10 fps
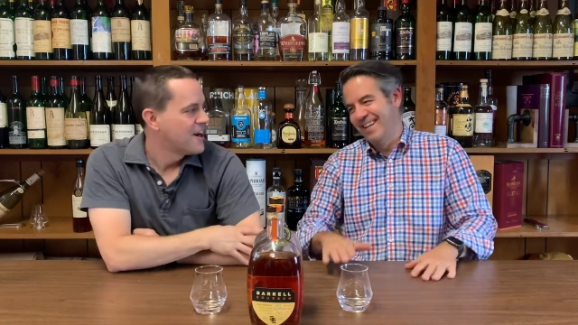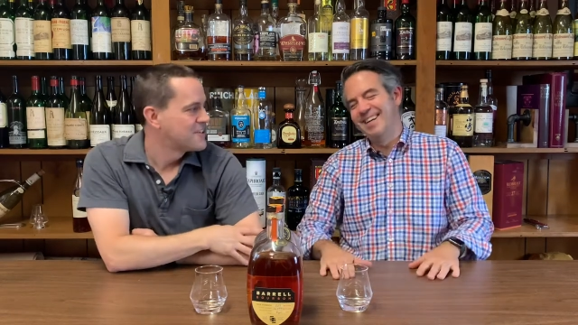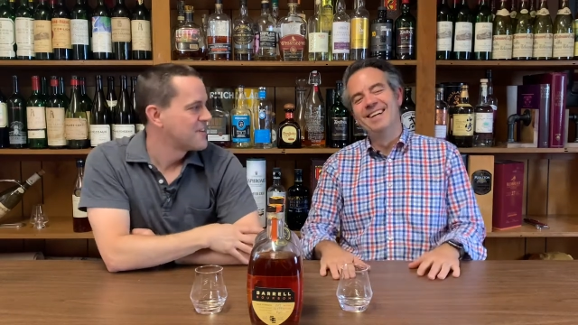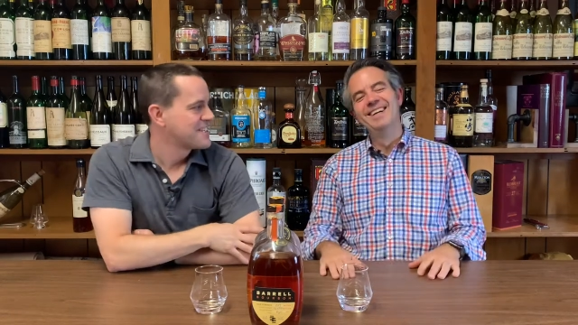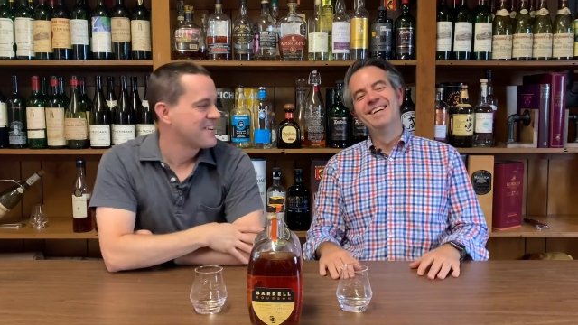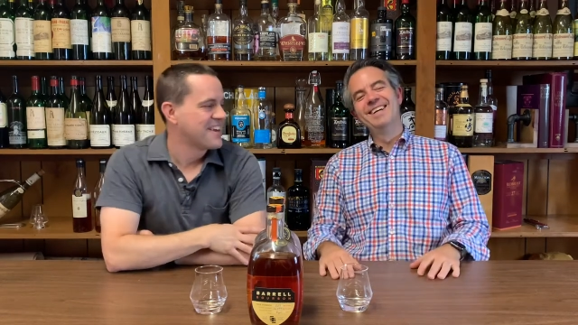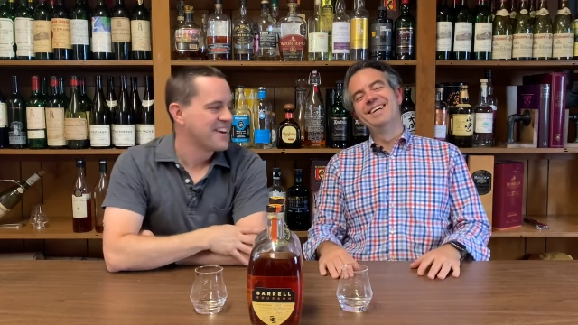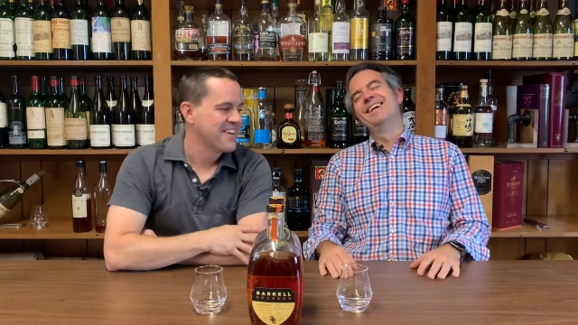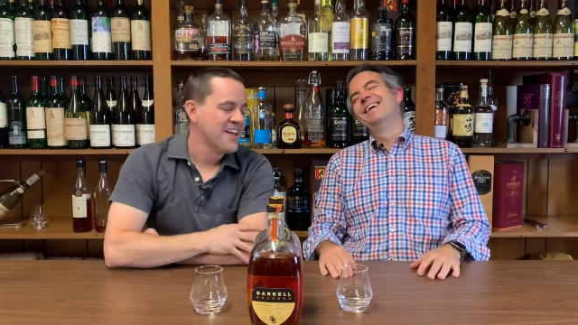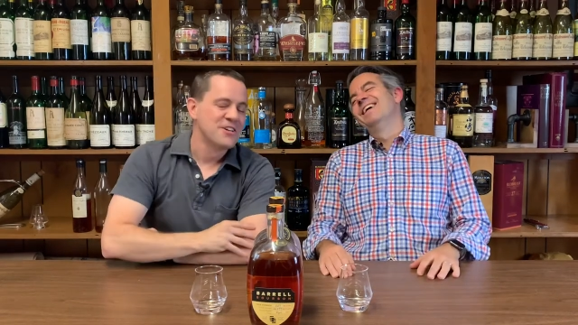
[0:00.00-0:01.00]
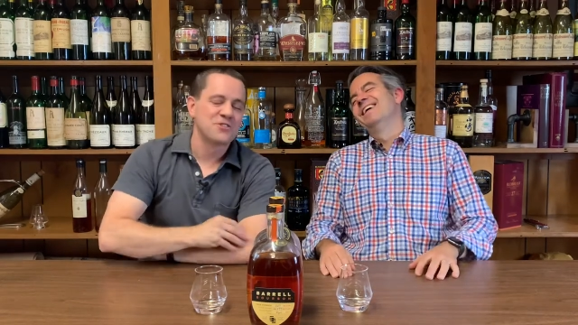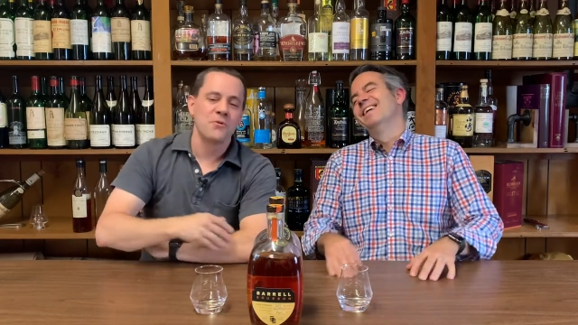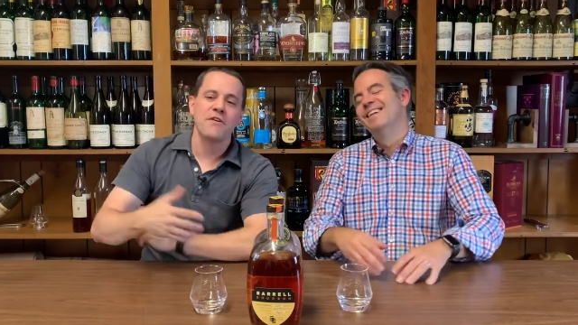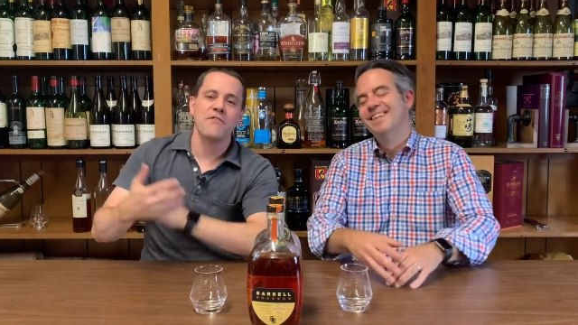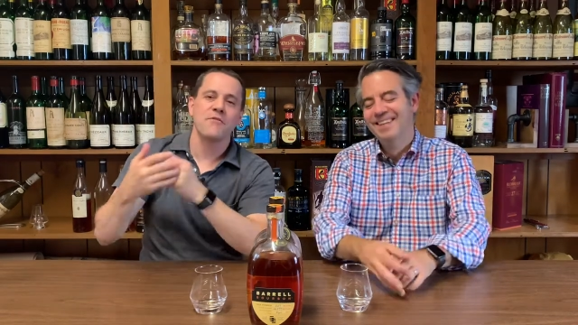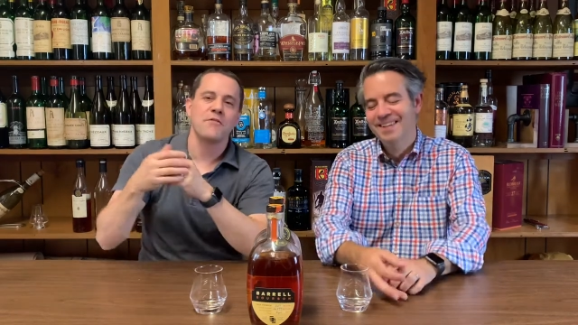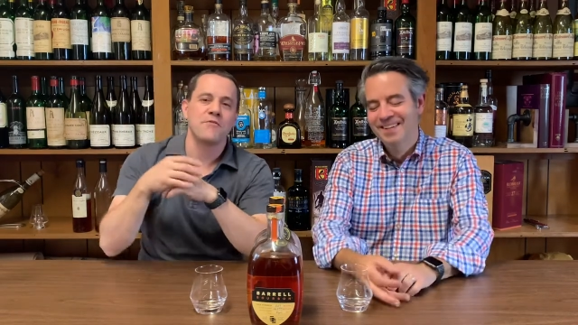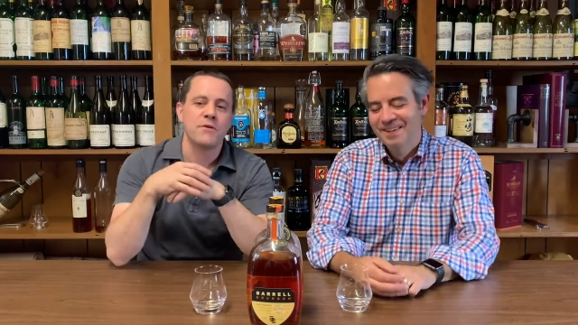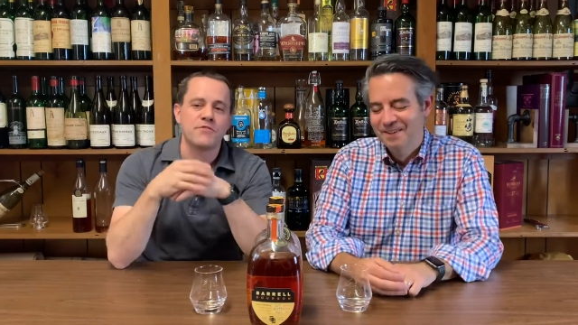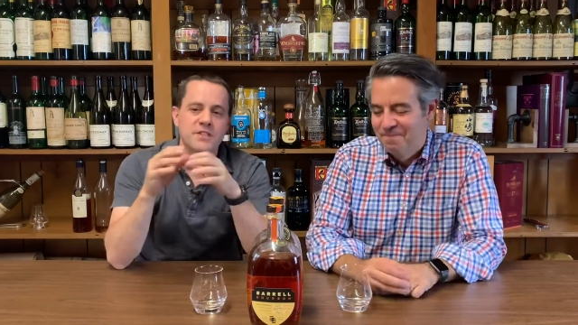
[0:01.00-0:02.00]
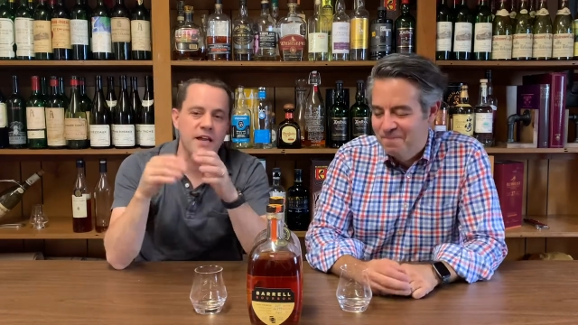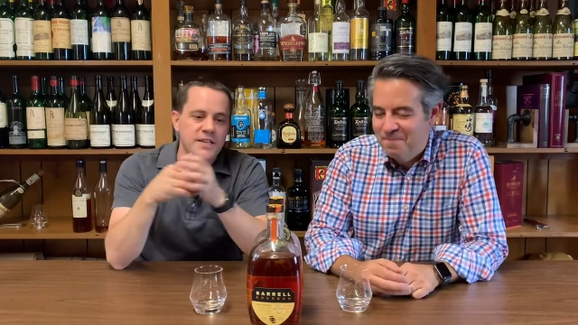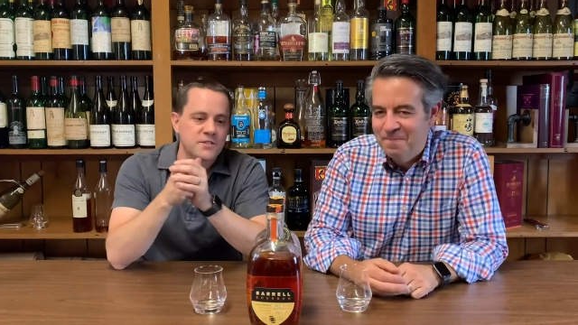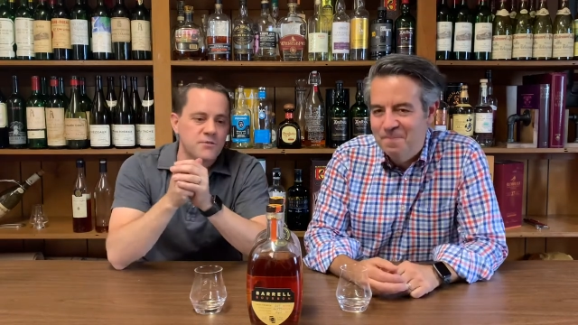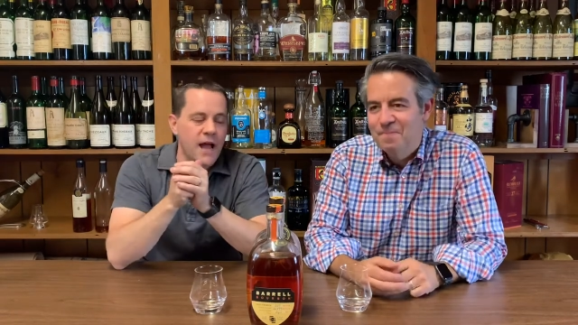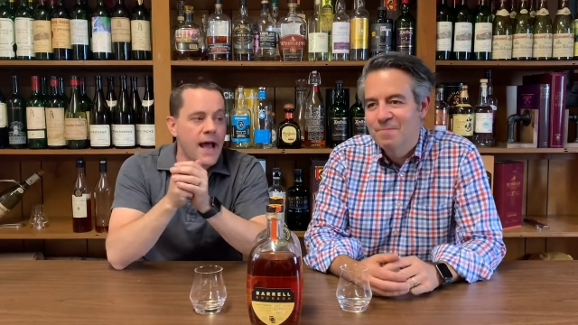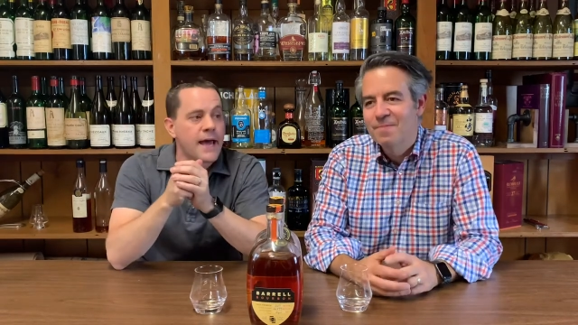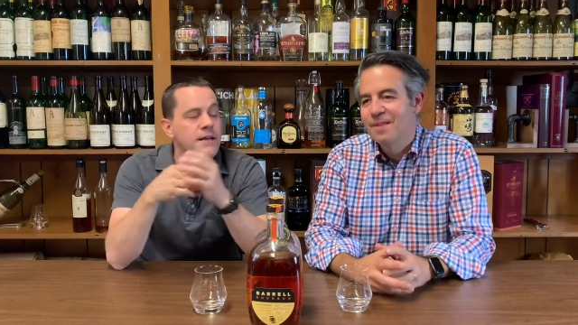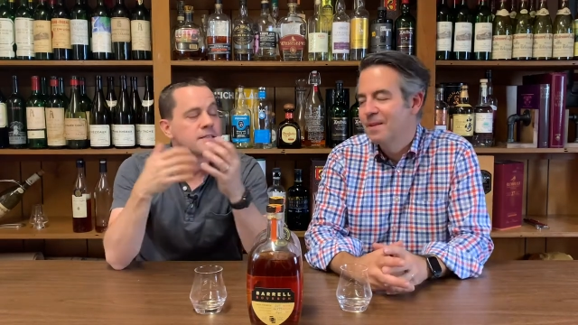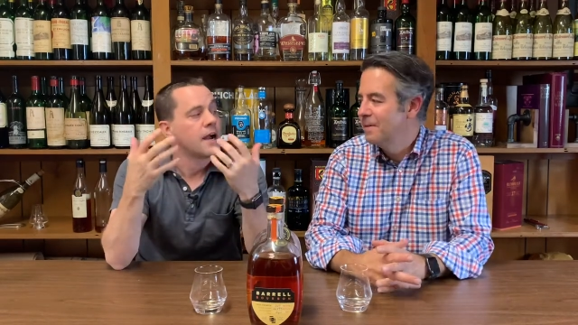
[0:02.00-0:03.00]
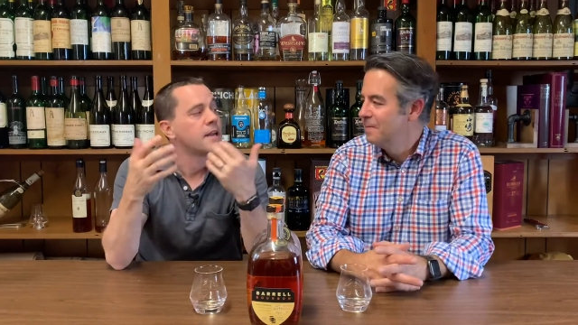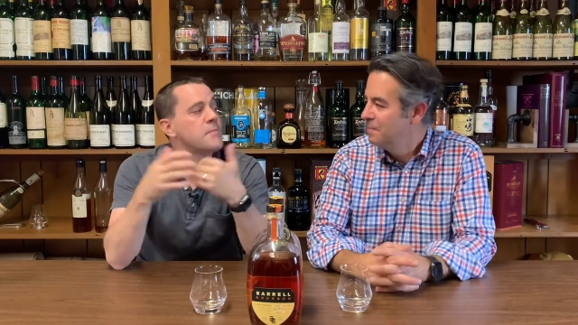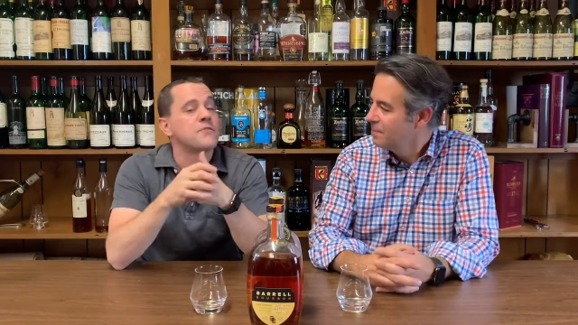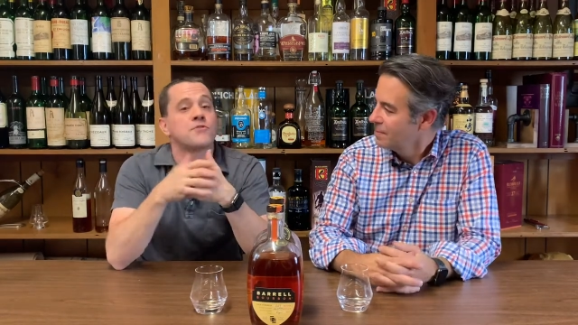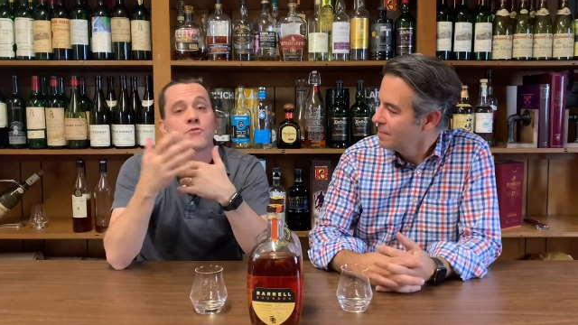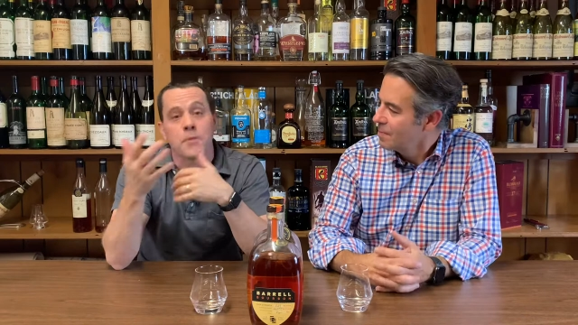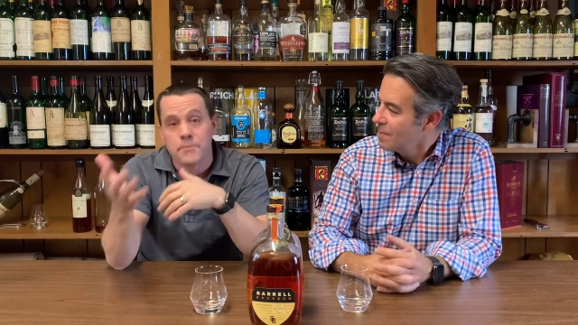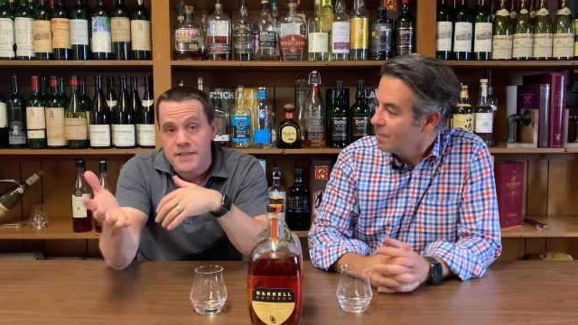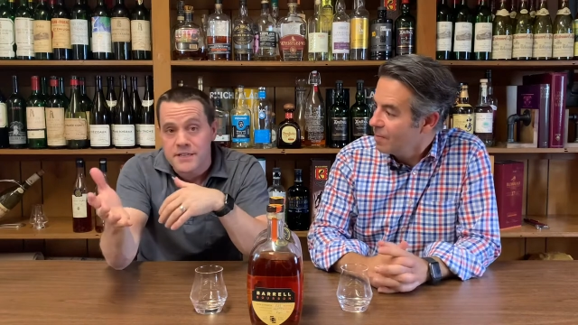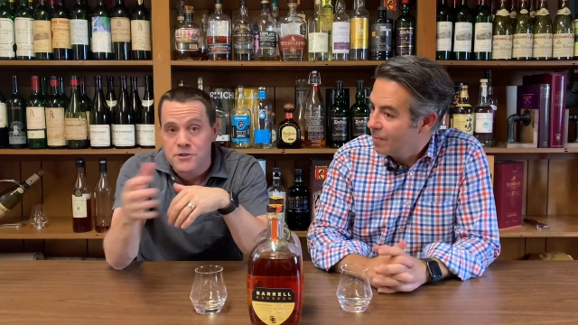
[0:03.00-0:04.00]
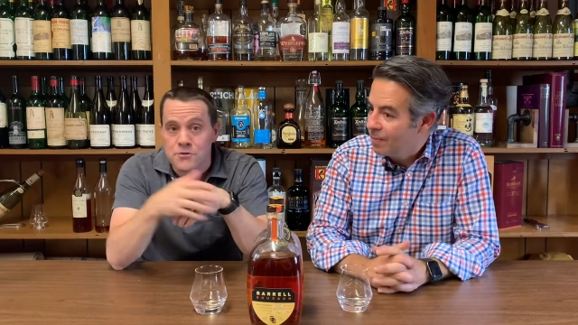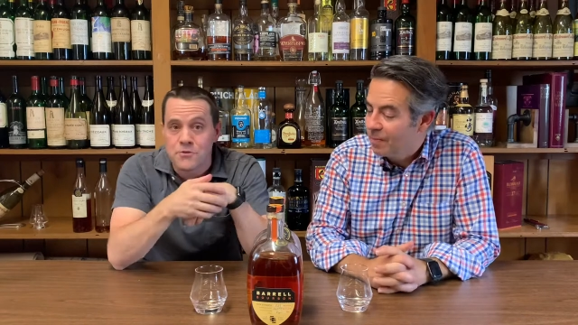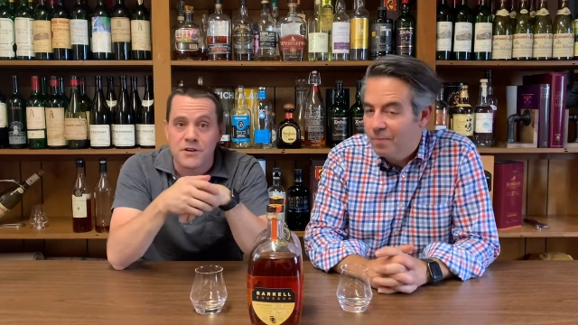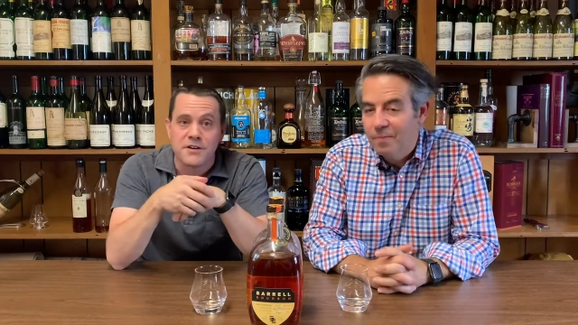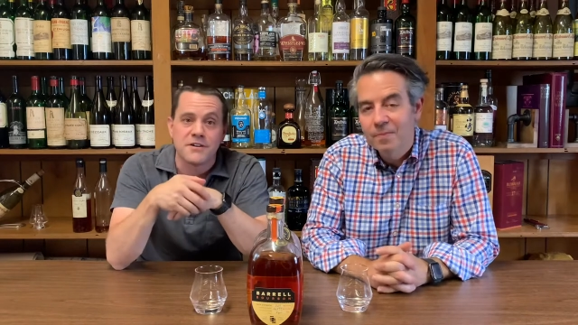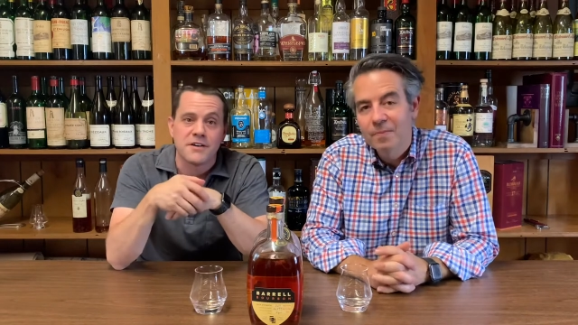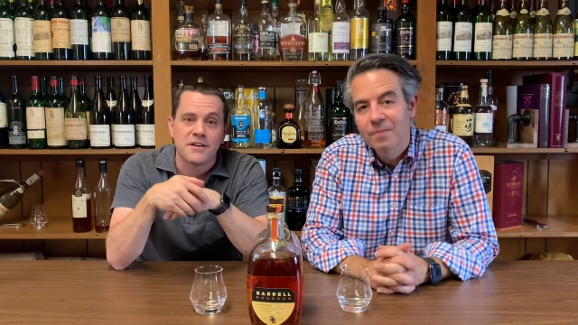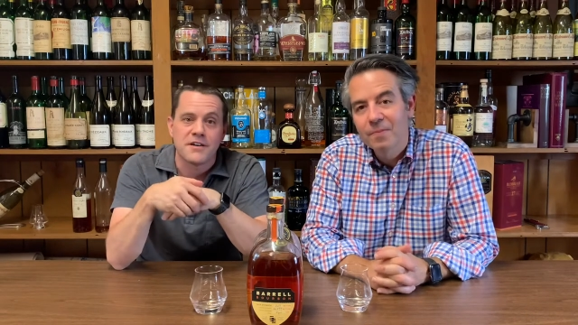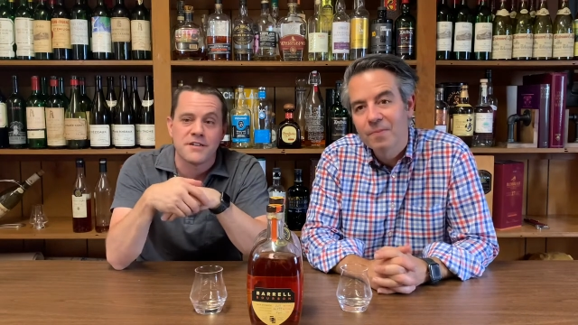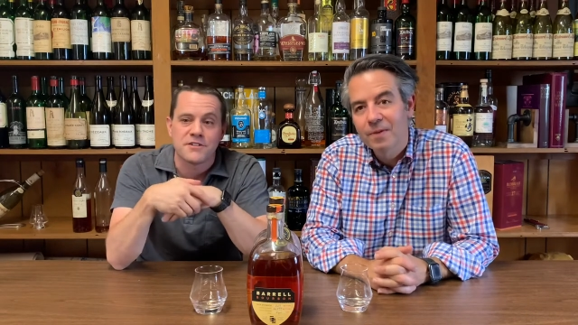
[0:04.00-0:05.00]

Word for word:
Speaker 1: our director here. So we've, we've, we've decided to add a tiny bit of scripting to our uh,